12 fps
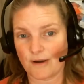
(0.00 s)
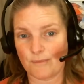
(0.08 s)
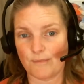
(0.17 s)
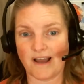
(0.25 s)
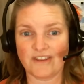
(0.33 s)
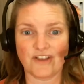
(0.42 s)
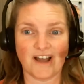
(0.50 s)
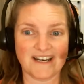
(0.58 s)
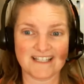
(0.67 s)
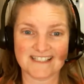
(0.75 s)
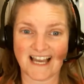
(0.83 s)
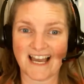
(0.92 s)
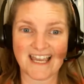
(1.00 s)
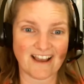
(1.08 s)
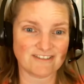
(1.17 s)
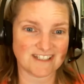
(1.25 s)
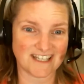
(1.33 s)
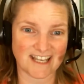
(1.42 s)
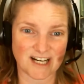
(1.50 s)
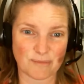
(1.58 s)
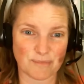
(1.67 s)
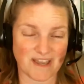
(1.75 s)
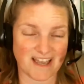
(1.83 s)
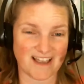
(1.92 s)
My thought is I have to get up
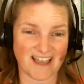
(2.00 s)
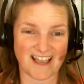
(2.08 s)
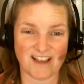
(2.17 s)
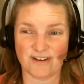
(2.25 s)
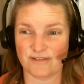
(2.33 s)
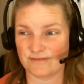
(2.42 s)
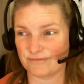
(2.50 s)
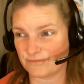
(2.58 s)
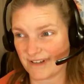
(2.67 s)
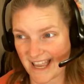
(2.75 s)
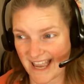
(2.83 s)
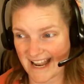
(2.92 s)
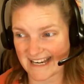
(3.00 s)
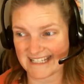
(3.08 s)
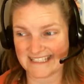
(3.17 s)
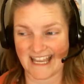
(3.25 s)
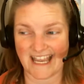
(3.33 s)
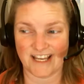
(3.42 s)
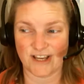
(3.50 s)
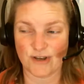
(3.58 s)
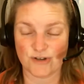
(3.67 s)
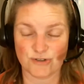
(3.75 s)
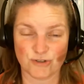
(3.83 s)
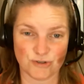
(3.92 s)
any day
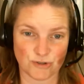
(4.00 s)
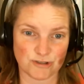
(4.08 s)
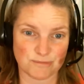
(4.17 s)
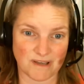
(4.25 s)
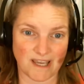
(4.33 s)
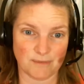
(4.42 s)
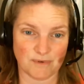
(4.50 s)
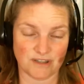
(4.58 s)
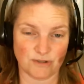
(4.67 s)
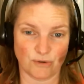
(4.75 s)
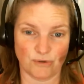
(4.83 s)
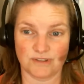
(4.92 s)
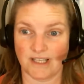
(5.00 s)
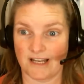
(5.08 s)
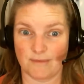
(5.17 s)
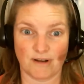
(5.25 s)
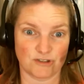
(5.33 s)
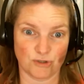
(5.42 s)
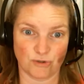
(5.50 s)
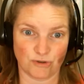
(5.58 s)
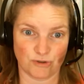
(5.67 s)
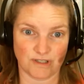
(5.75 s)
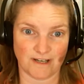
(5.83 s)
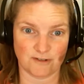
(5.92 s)
to nurse my 8-month-old at about
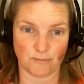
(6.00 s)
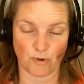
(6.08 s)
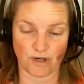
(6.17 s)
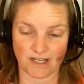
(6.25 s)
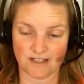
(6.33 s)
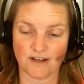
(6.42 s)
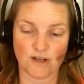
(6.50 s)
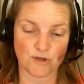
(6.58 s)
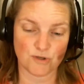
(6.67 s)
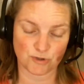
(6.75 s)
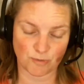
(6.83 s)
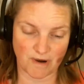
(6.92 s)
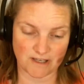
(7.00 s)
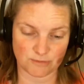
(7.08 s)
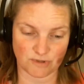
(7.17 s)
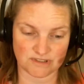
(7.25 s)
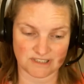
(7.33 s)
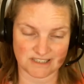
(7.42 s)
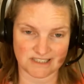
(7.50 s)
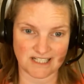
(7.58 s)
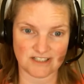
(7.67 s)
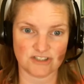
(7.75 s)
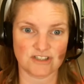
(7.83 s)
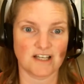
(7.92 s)
2:30 every morning, so might as well just
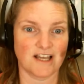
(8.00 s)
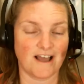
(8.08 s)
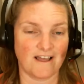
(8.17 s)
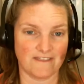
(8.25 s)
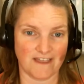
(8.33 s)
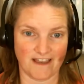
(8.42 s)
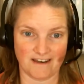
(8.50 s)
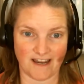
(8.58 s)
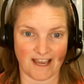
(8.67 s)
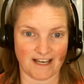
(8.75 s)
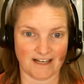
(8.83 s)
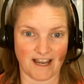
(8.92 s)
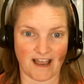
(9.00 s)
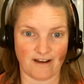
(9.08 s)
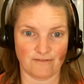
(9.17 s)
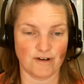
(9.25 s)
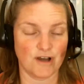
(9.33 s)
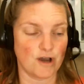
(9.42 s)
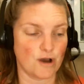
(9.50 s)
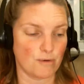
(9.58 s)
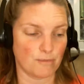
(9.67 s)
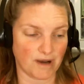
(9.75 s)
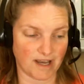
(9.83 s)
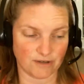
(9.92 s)
teach, and then I can have
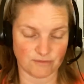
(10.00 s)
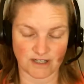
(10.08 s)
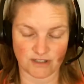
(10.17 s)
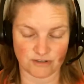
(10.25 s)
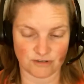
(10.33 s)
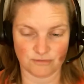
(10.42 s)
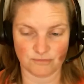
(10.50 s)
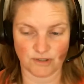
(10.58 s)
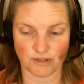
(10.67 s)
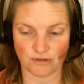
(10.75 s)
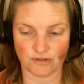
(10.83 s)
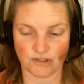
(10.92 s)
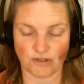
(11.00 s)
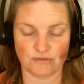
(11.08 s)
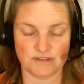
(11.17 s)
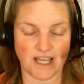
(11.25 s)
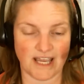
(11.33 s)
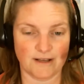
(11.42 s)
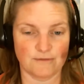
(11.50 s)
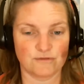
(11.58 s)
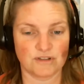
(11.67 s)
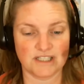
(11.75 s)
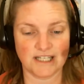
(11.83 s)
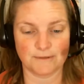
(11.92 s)
my regular, day
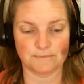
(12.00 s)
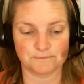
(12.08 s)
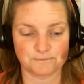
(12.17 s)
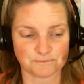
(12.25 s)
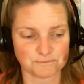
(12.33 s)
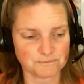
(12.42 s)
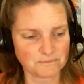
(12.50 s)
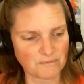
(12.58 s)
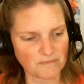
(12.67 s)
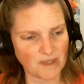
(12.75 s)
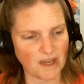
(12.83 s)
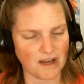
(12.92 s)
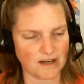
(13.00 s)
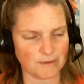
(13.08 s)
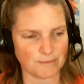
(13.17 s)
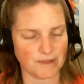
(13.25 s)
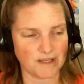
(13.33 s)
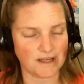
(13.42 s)
routine. Um,